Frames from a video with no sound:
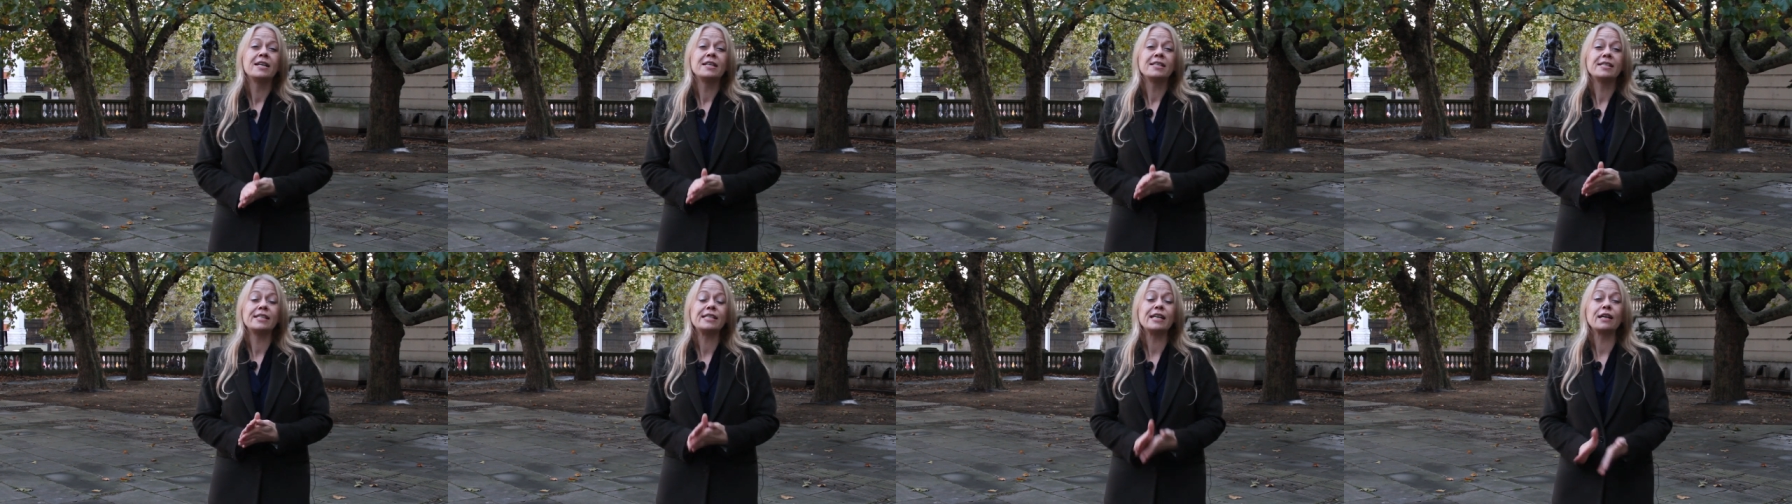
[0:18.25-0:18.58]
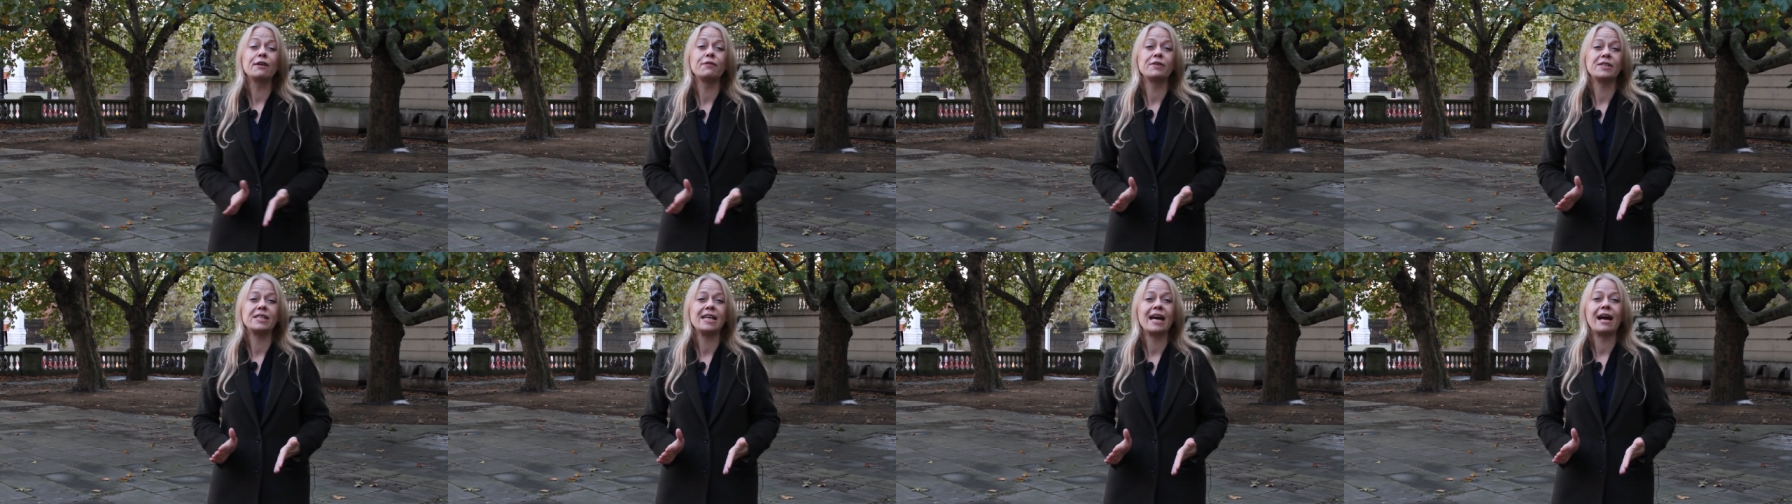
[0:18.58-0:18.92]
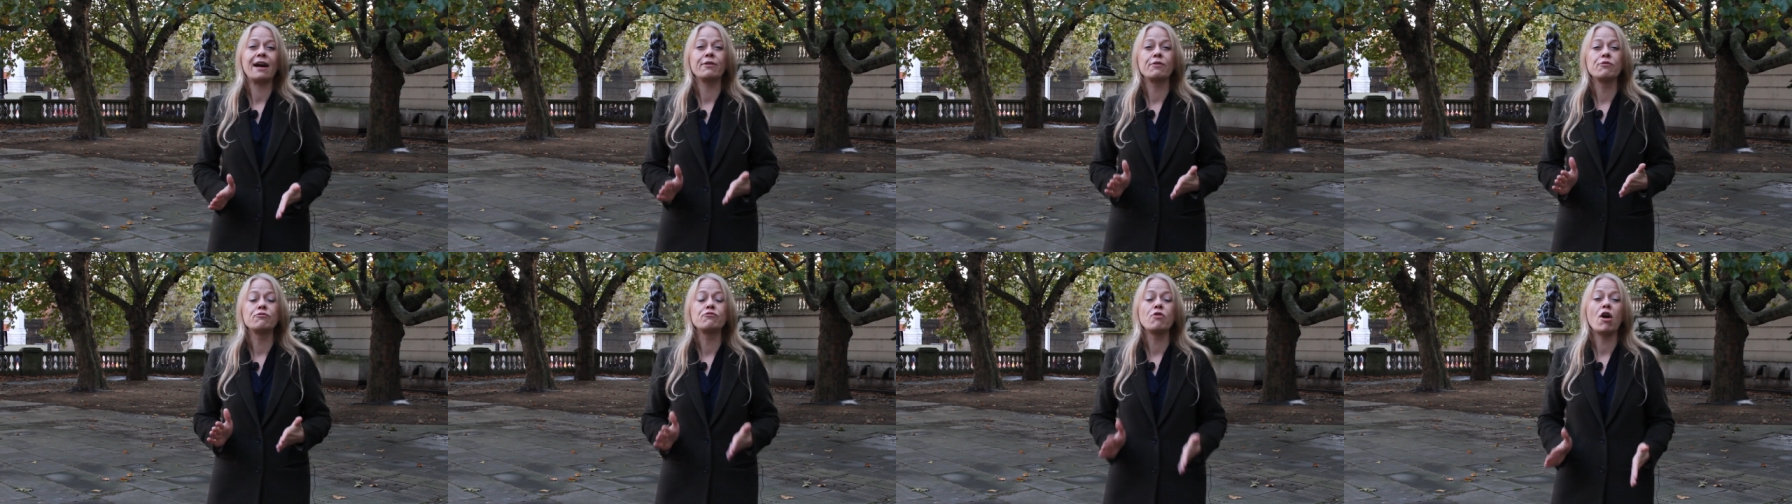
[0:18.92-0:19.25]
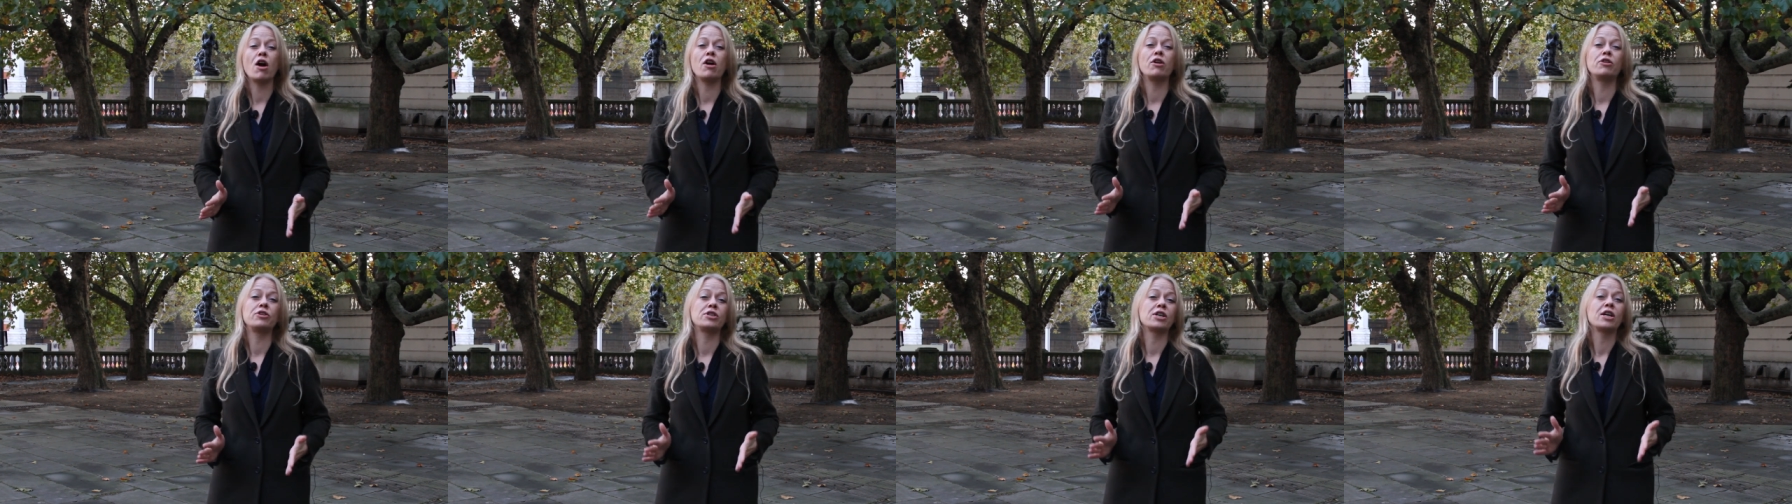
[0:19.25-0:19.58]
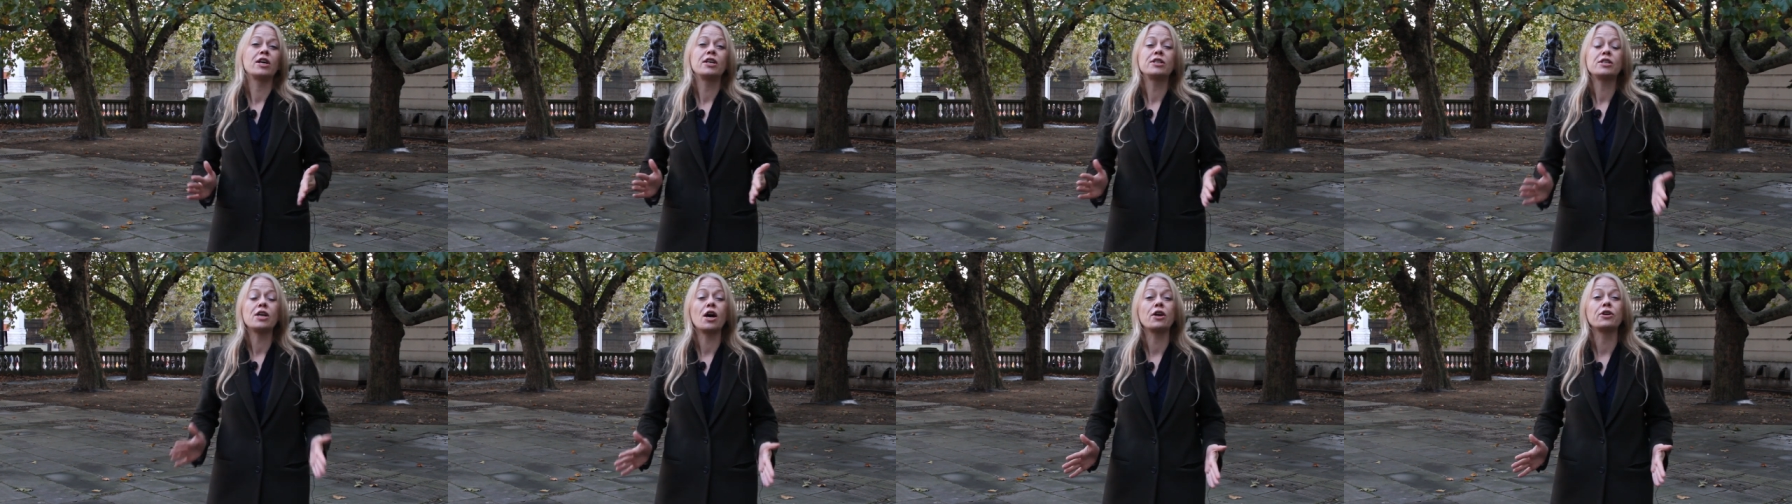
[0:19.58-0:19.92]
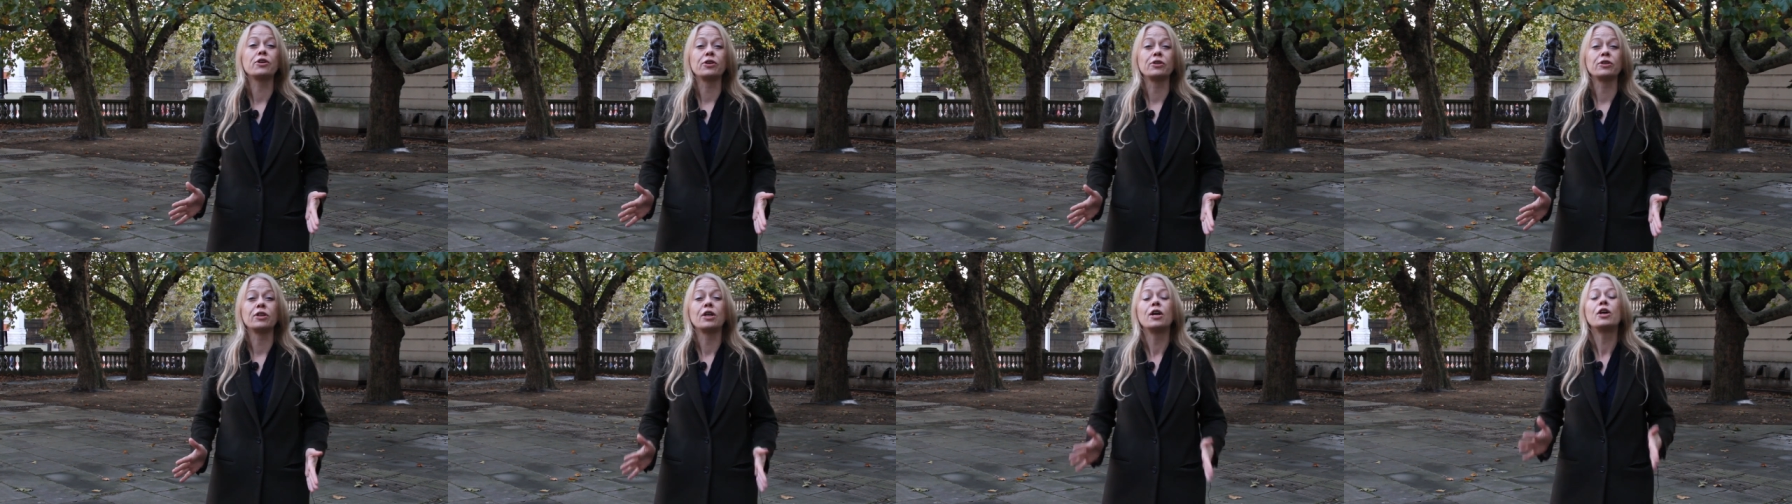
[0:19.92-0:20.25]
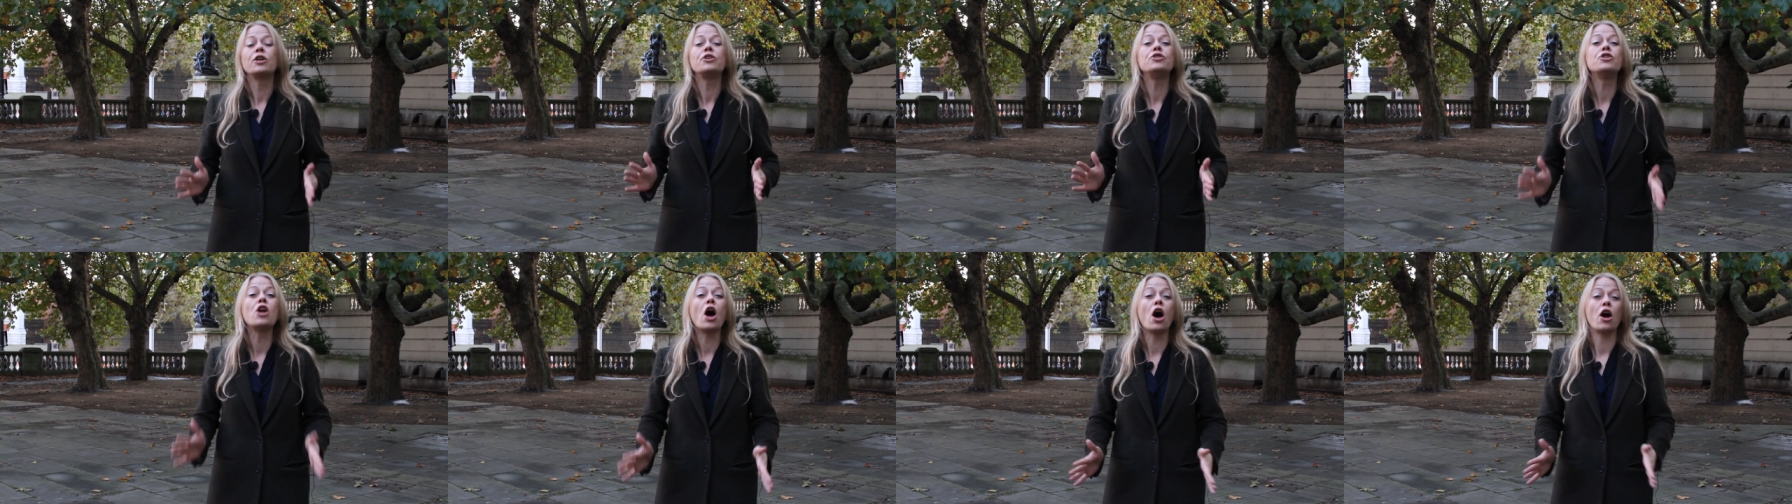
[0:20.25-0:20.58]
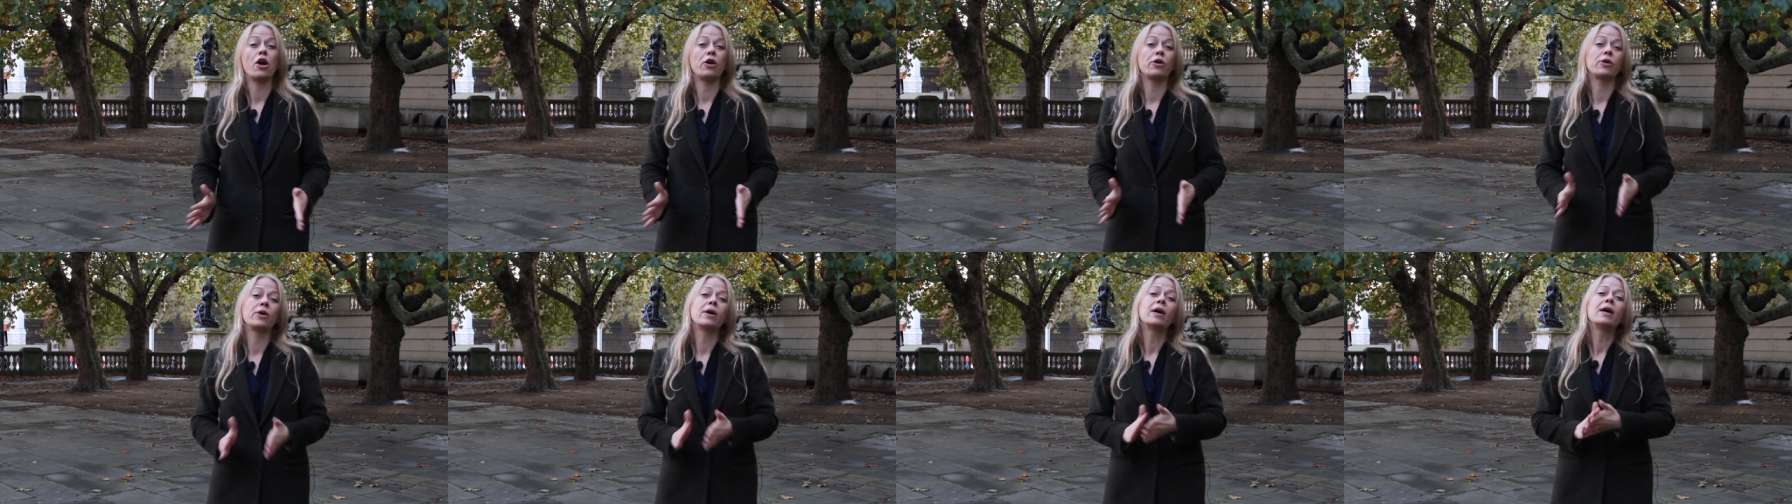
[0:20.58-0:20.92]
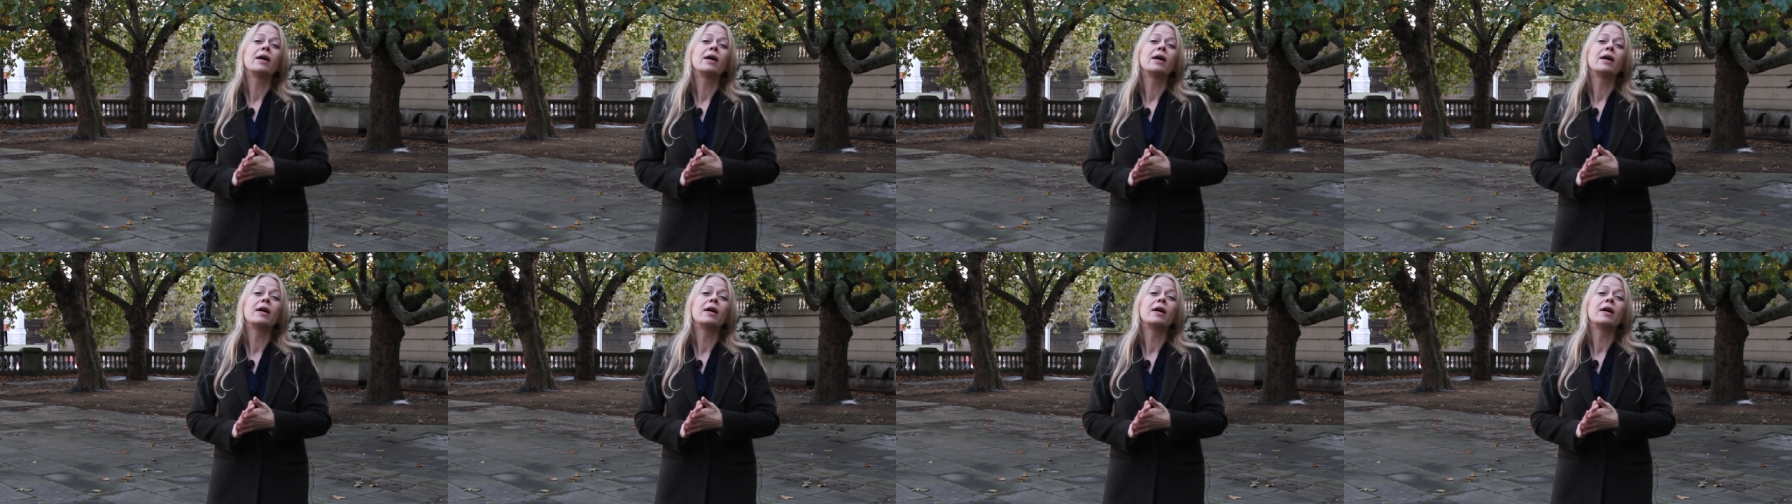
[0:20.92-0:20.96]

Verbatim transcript: Silvertown Road Tunnel? No.